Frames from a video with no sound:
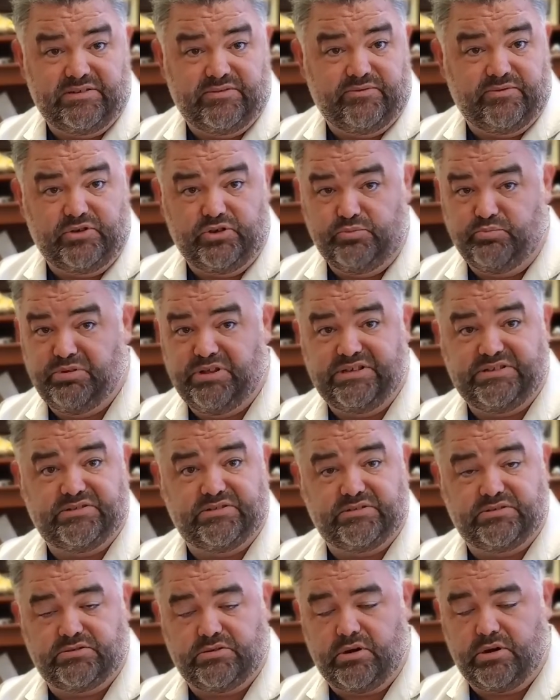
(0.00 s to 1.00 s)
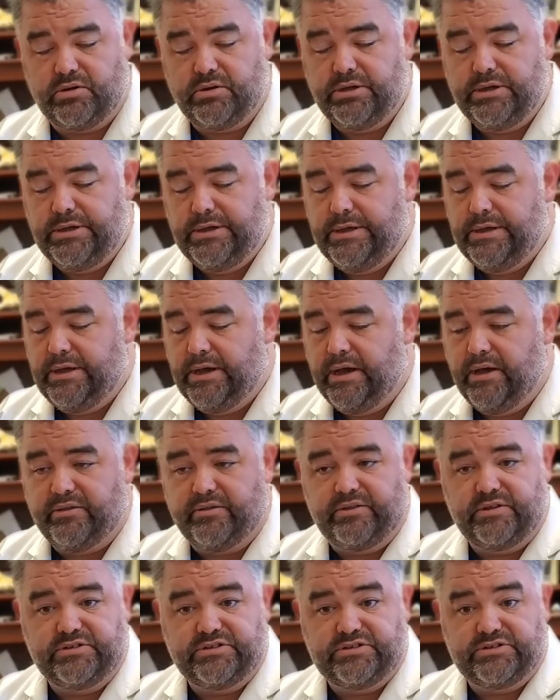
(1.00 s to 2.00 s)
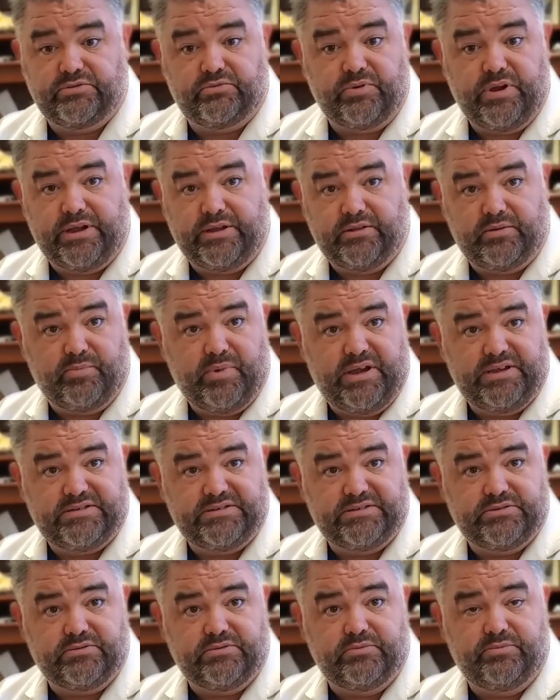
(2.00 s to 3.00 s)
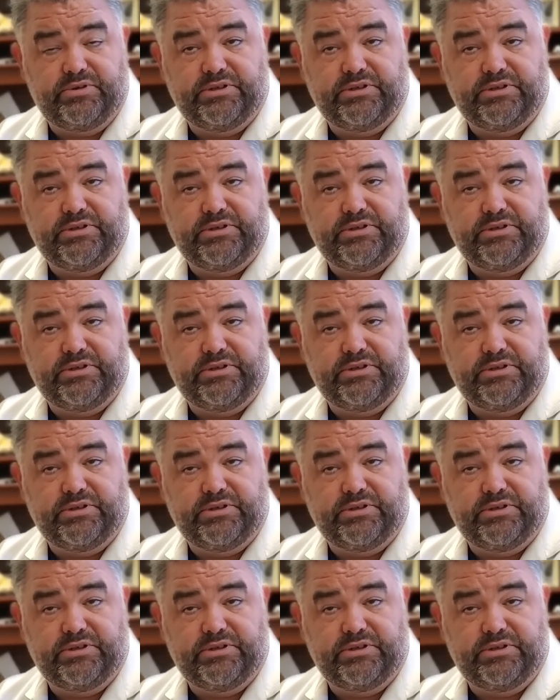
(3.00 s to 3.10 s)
a good place to start, other than just a regular bicycle.